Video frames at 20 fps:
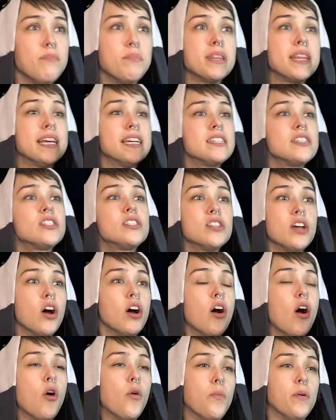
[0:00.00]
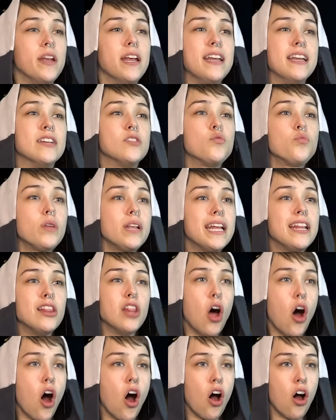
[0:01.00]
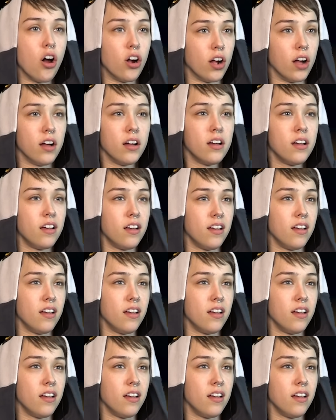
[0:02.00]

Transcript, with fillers: but this opening is really long